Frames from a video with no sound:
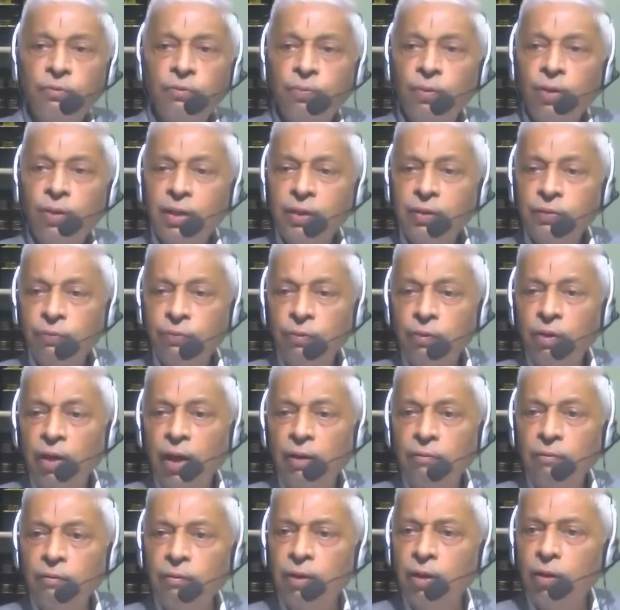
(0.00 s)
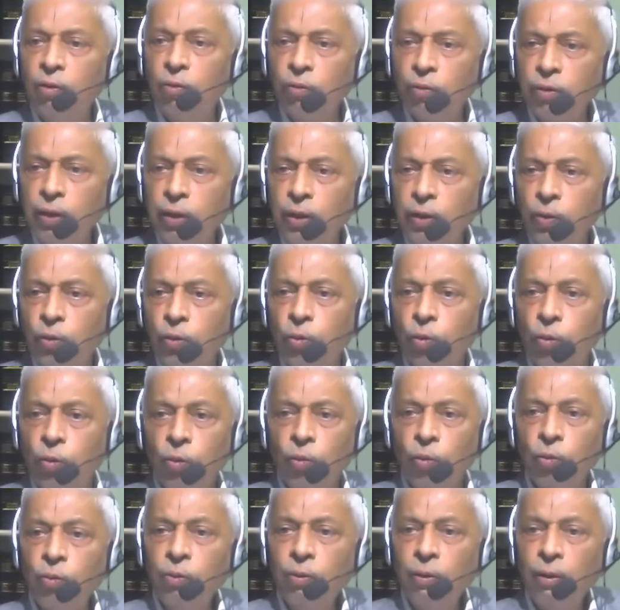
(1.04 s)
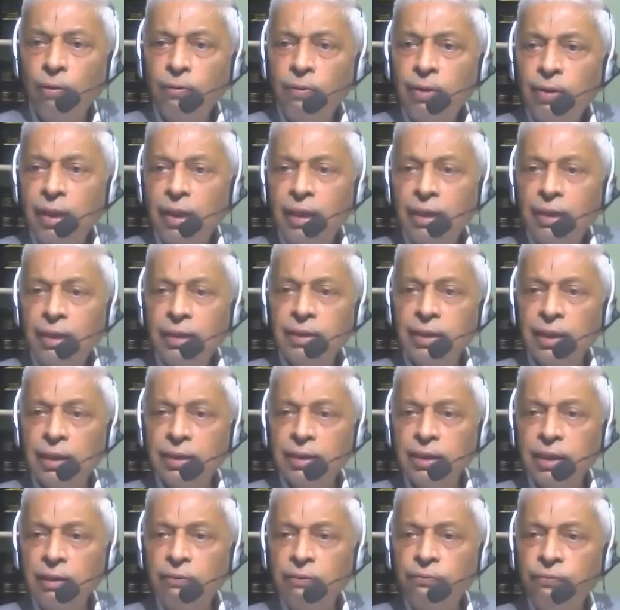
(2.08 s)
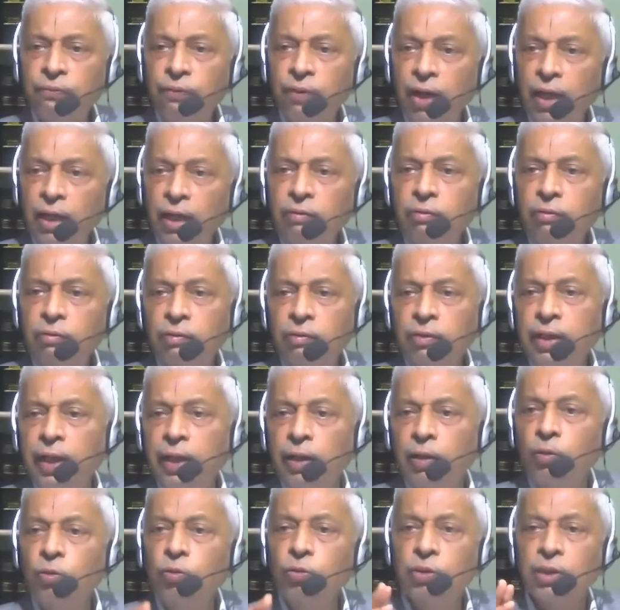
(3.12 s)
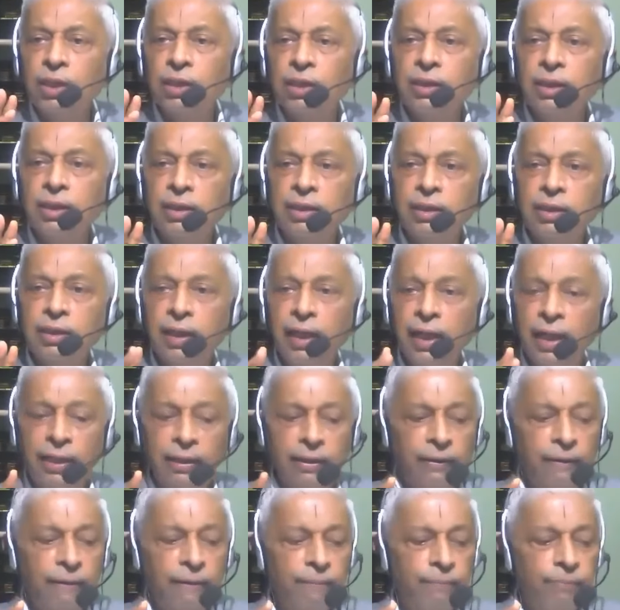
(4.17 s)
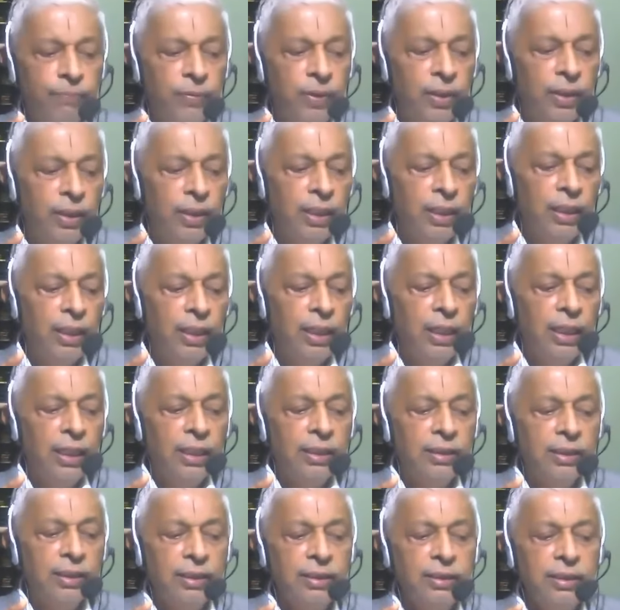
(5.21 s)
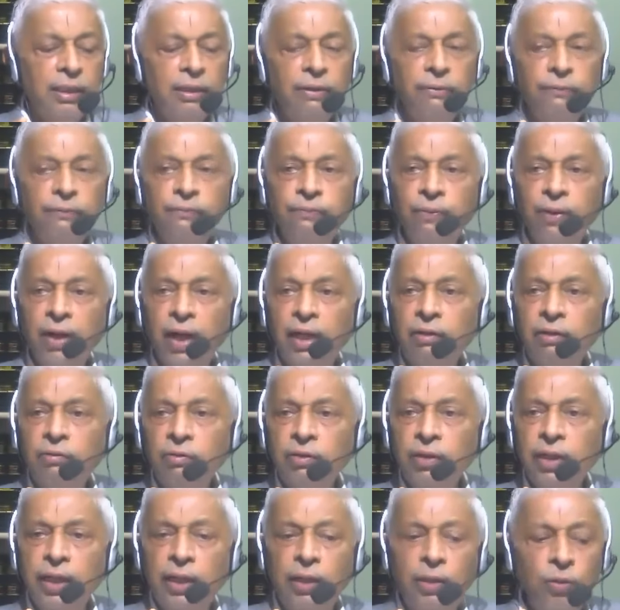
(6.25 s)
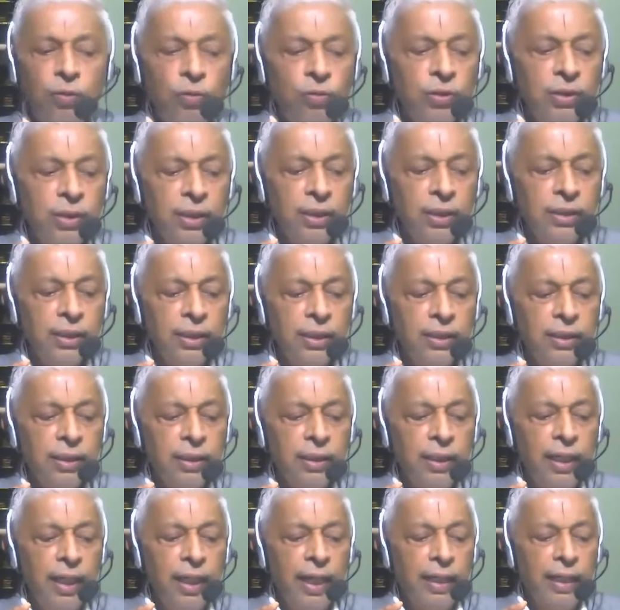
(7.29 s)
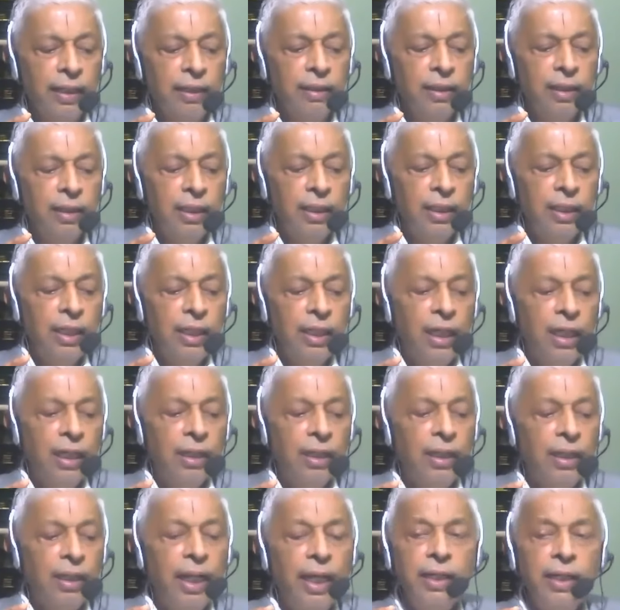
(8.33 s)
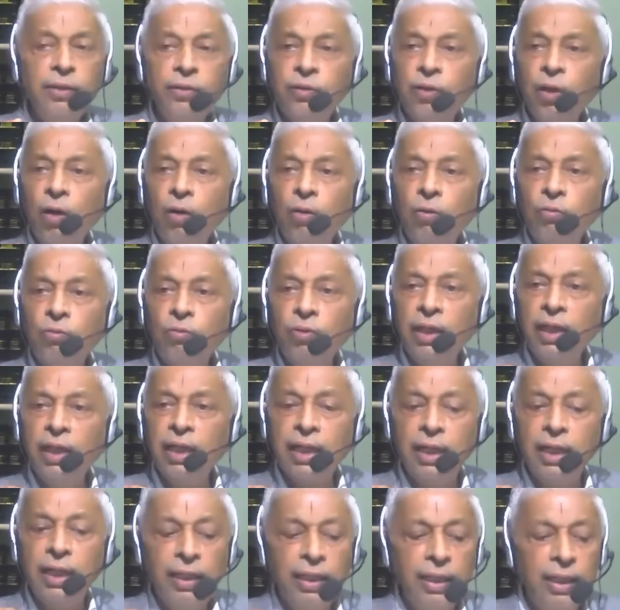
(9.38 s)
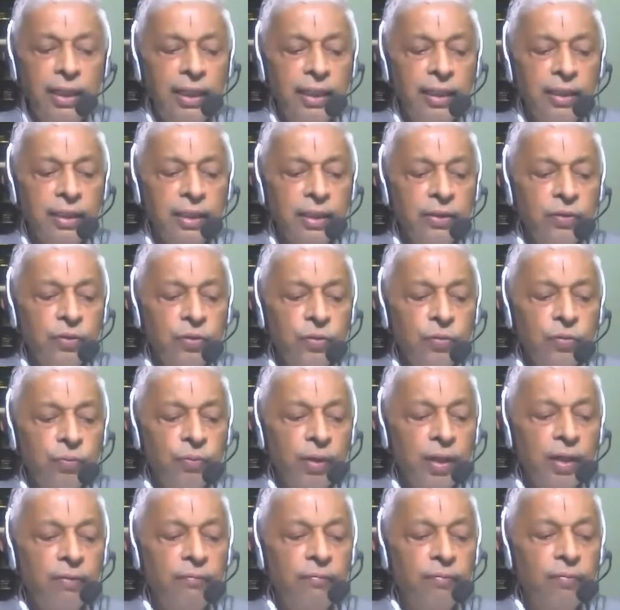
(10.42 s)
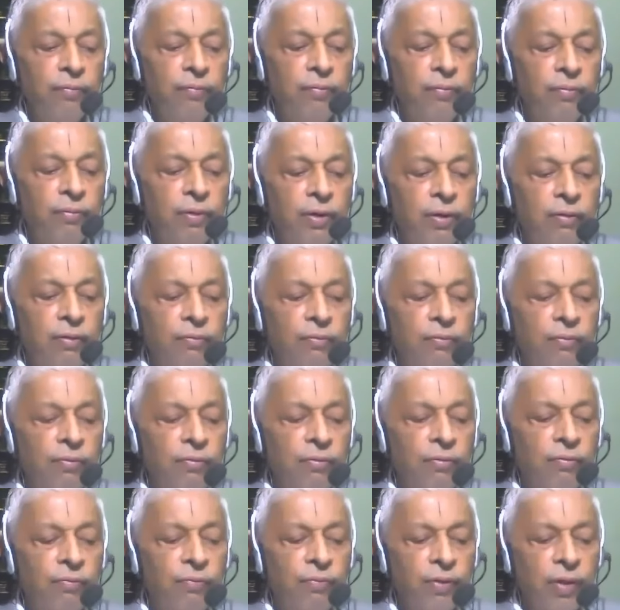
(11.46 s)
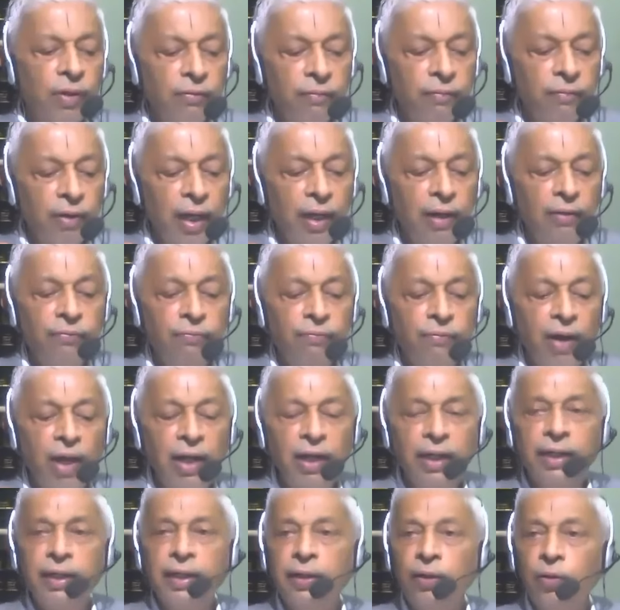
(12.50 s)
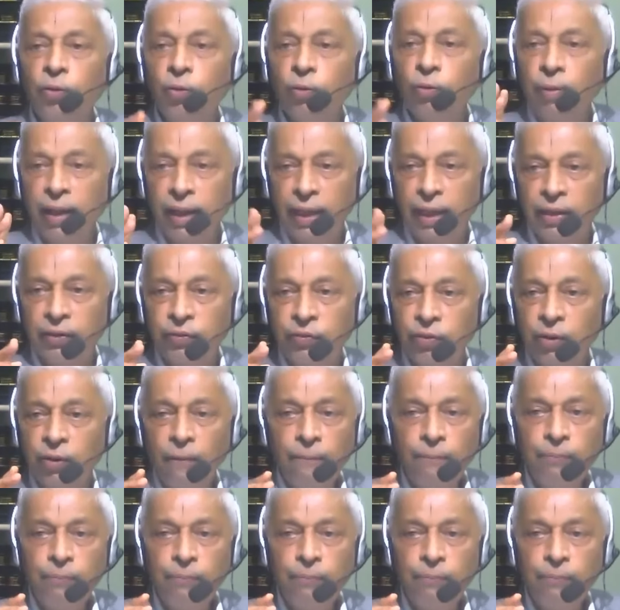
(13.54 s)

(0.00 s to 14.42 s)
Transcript: First, we'll look into Section 5 of the Hindu Succession Act. Section 5 of the Hindu Succession Act lays down the conditions for a valid Hindu marriage.